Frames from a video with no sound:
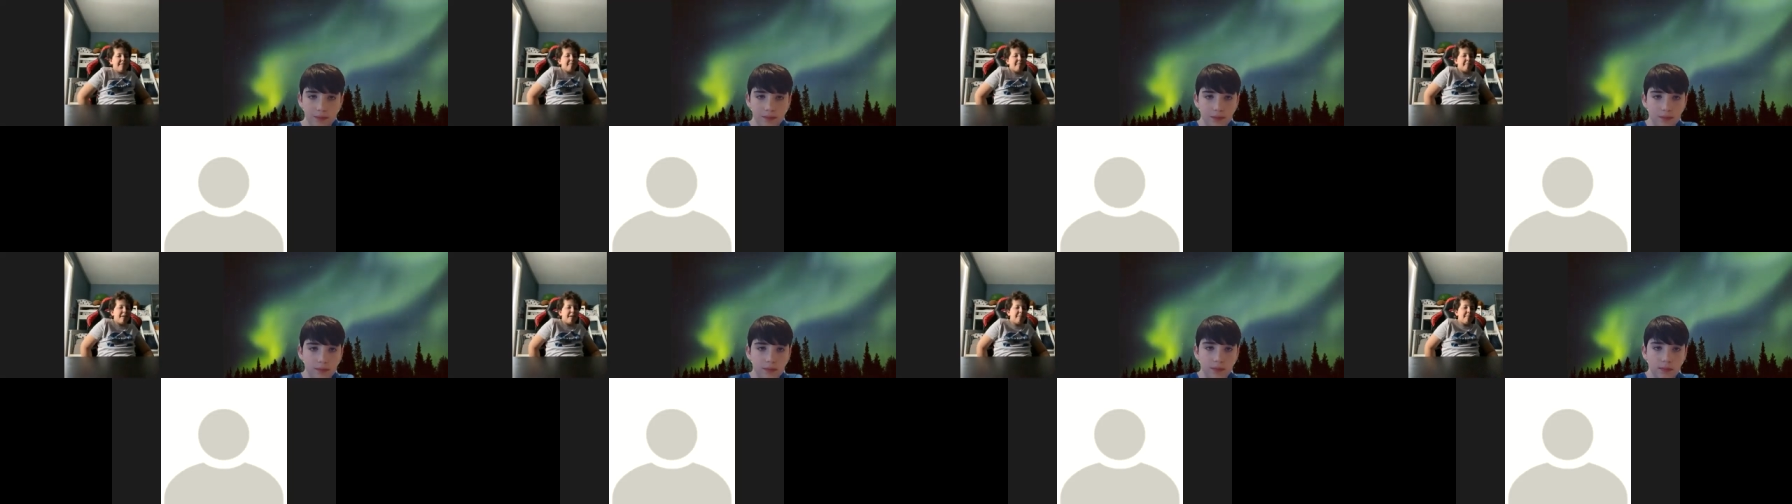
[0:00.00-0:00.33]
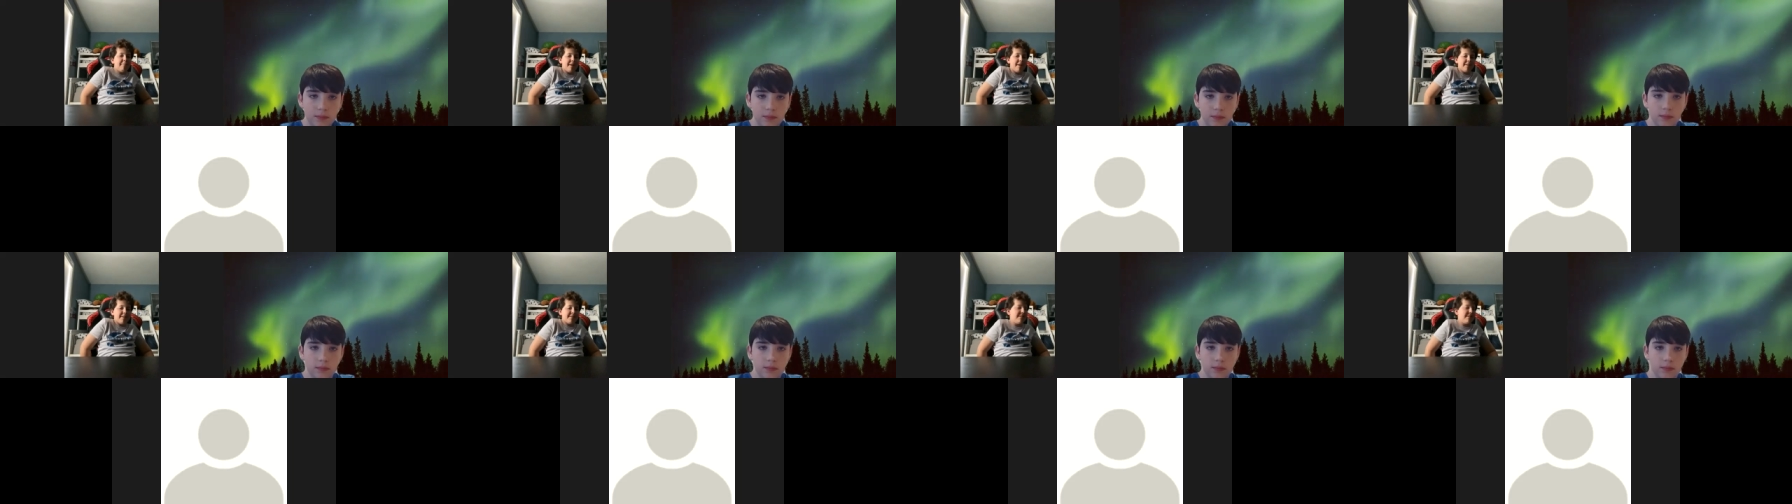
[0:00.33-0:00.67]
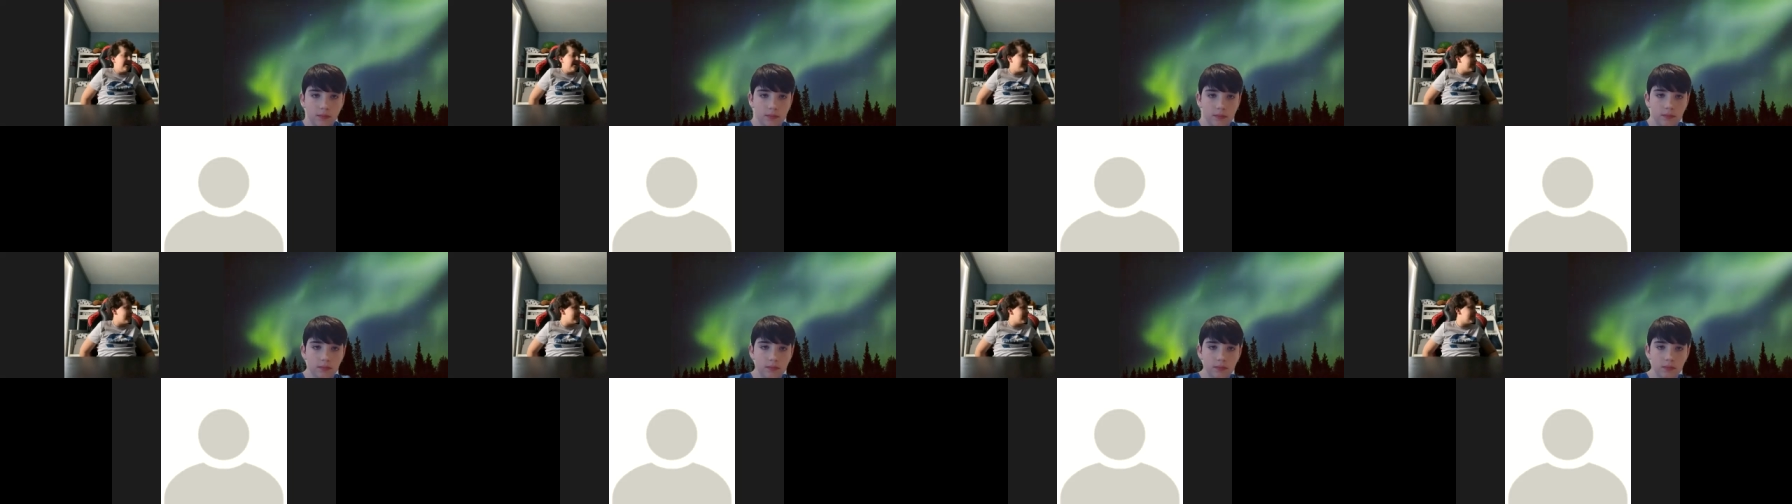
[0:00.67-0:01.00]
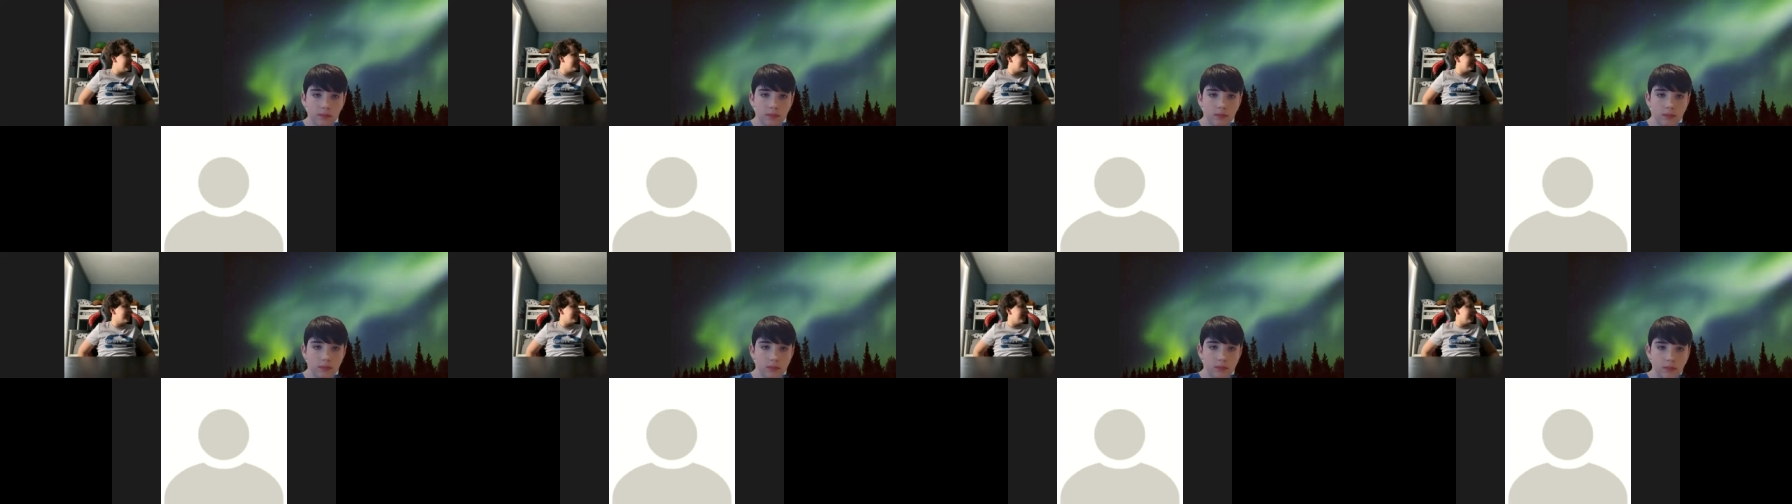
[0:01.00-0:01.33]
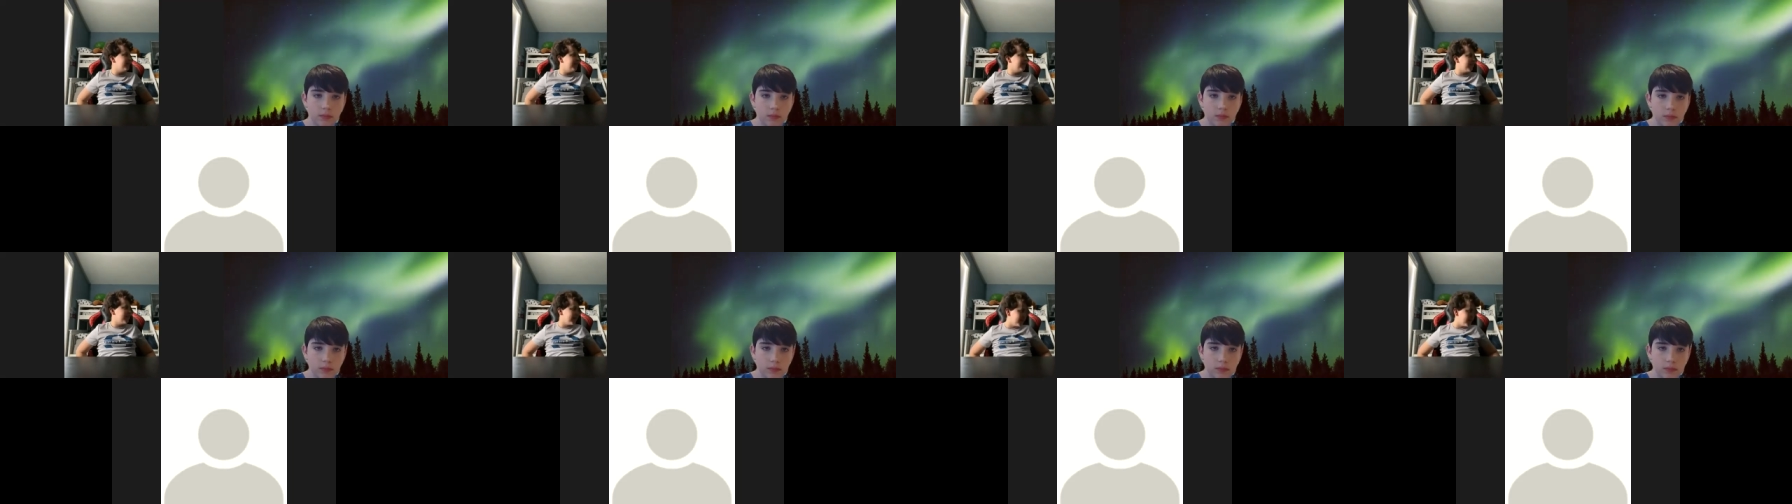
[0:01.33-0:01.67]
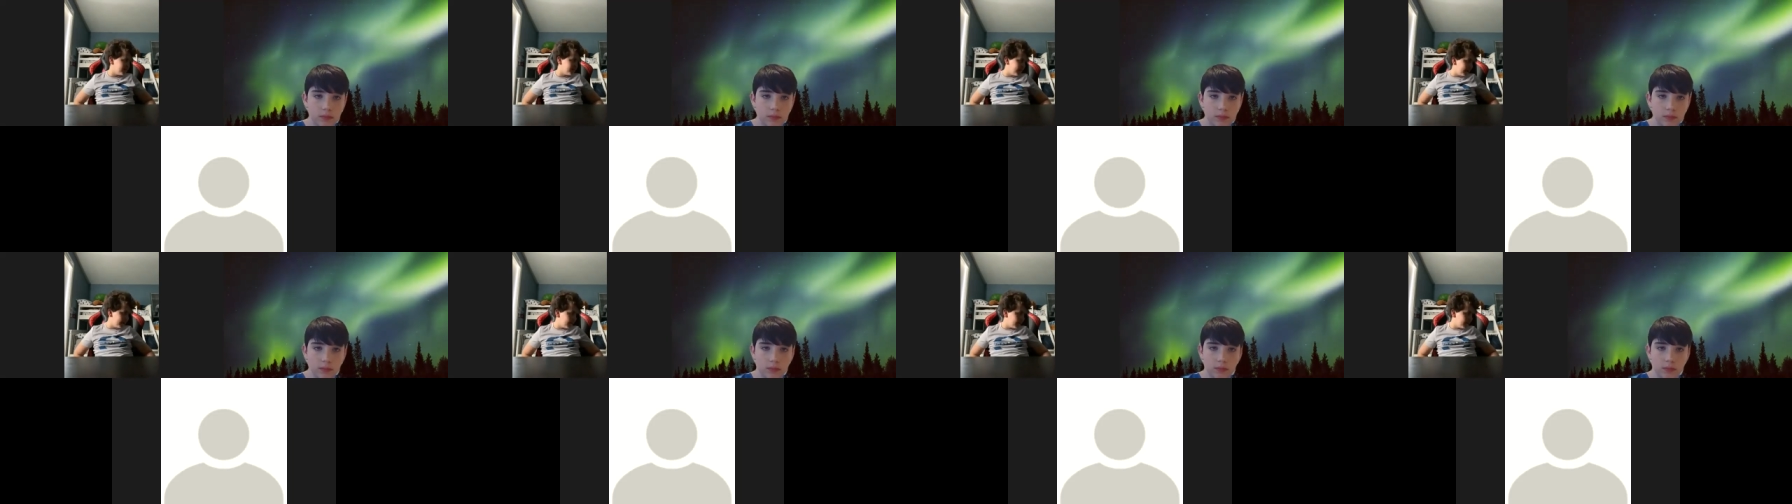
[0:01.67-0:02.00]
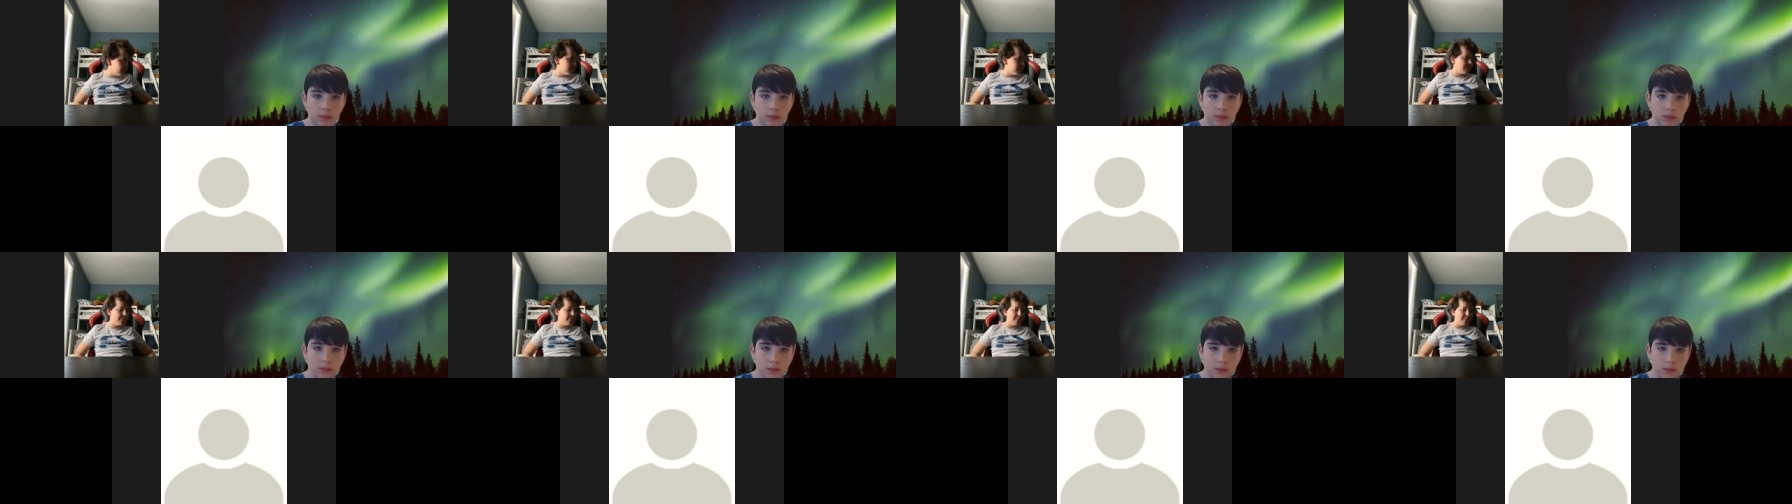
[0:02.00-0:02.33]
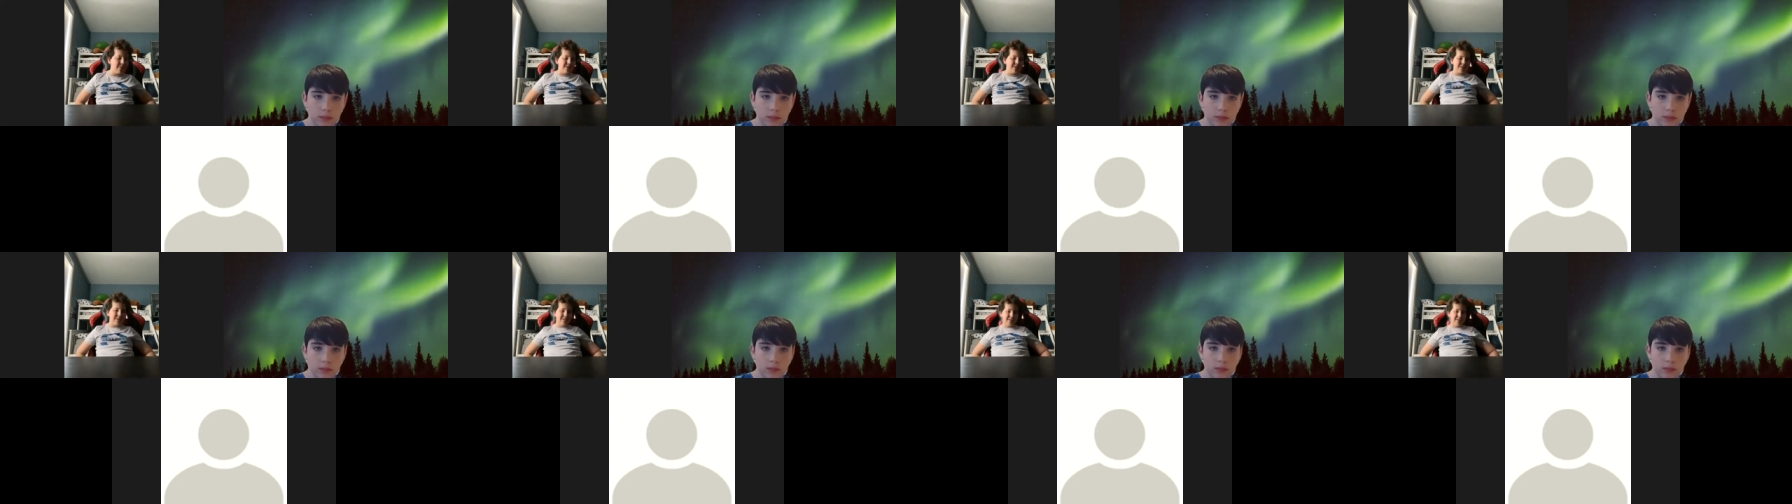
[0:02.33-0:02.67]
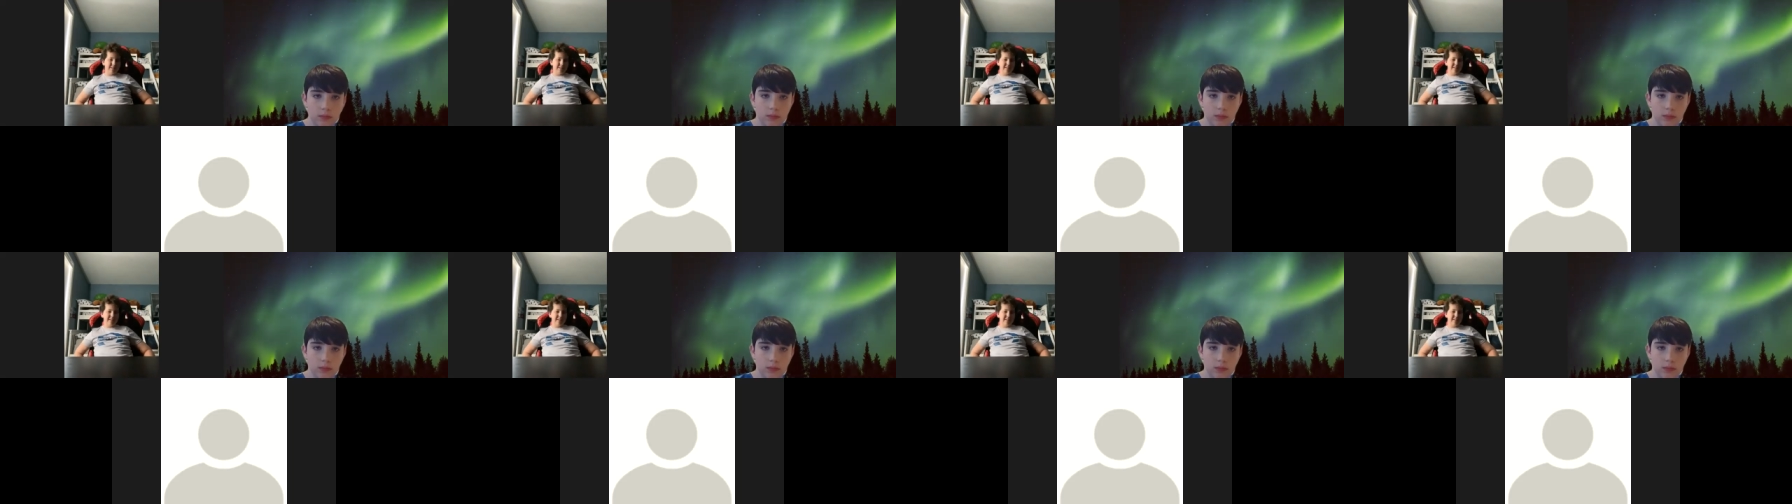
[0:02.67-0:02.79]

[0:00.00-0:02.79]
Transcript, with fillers: Wet Pets that is still living is my hornwort.